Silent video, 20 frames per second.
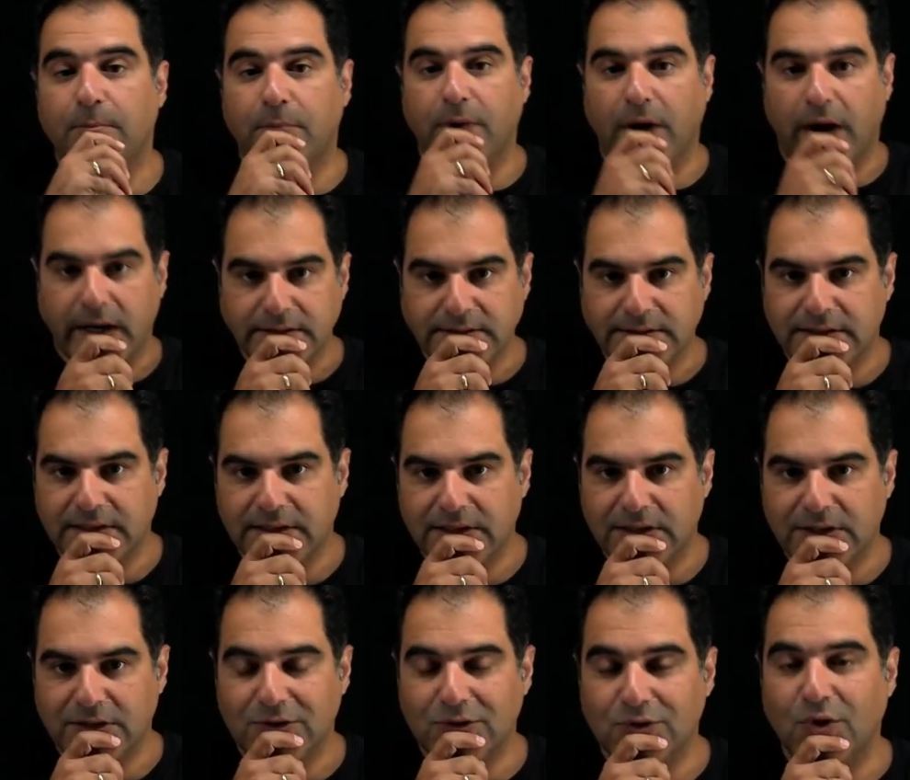but
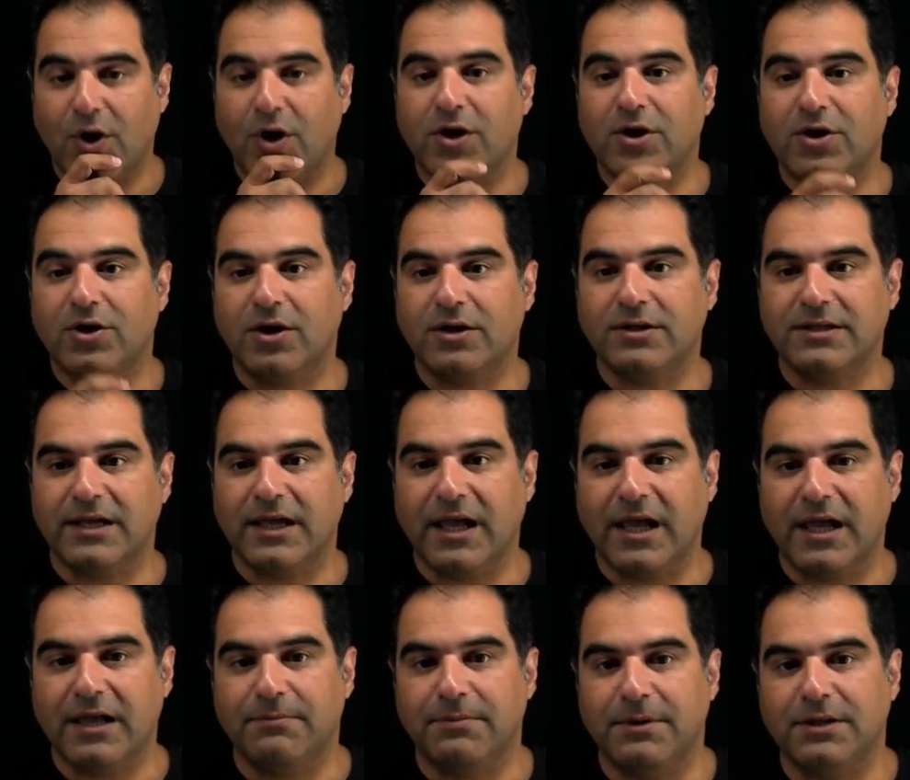you are not
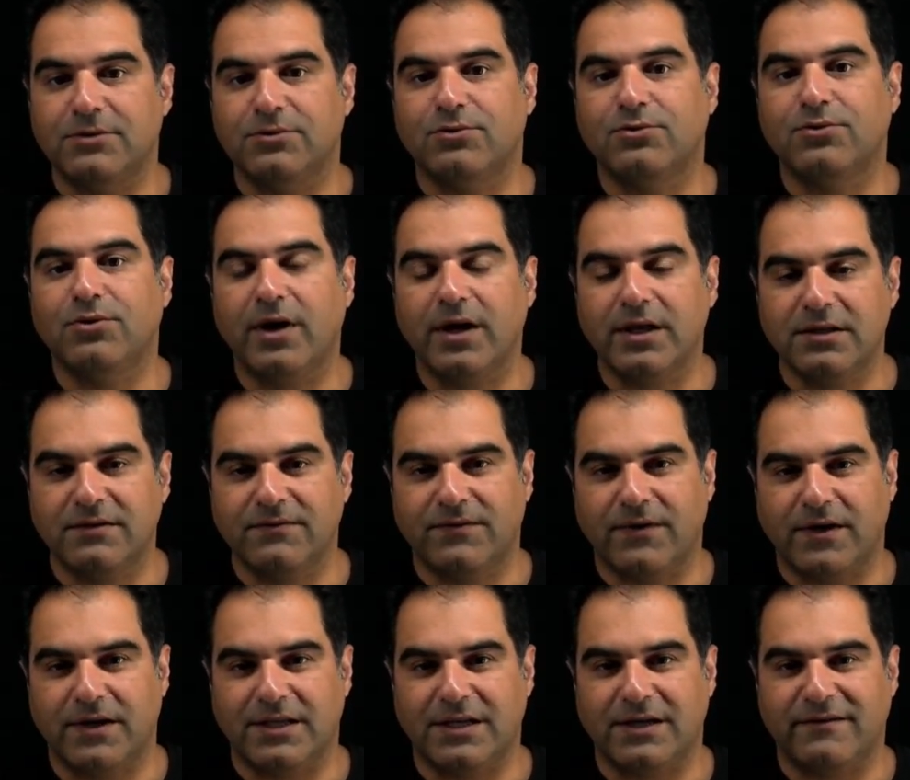able to
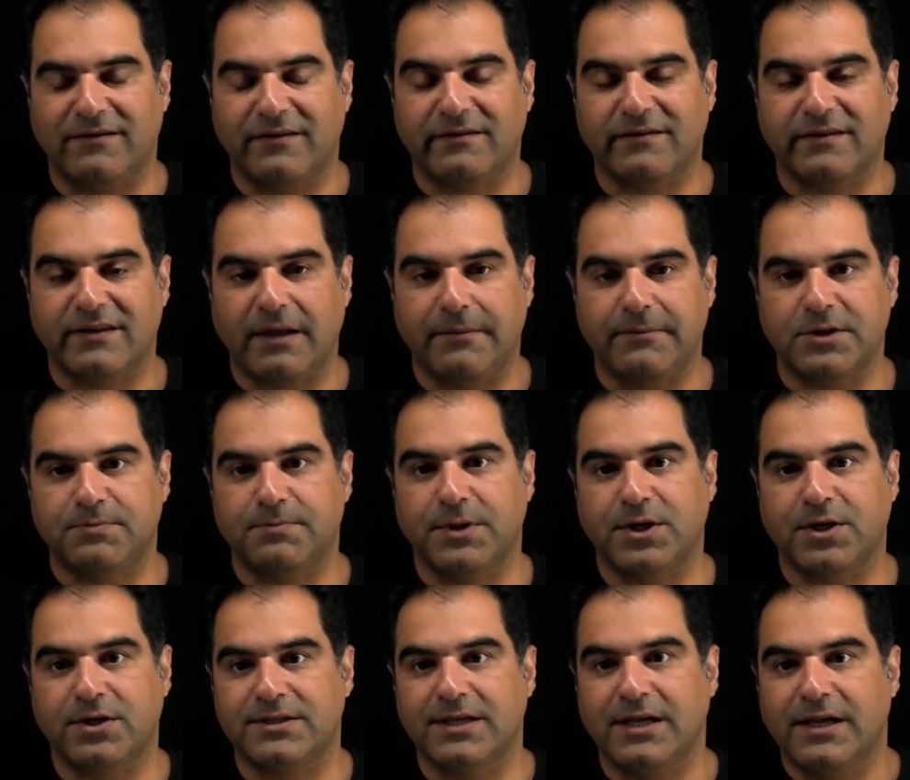quantify the level of the damage
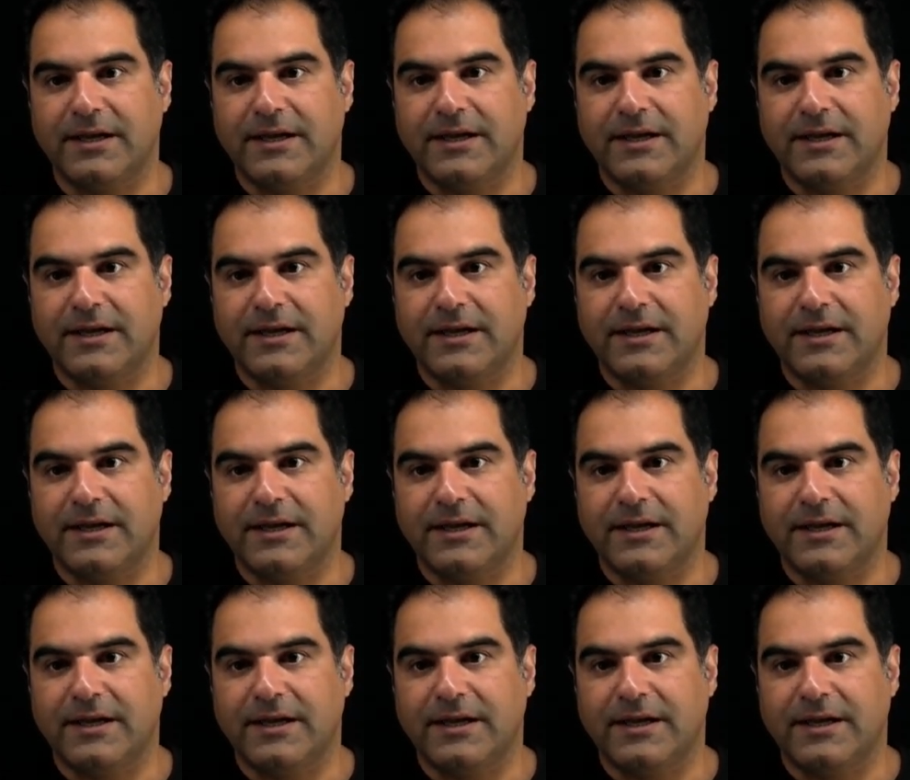because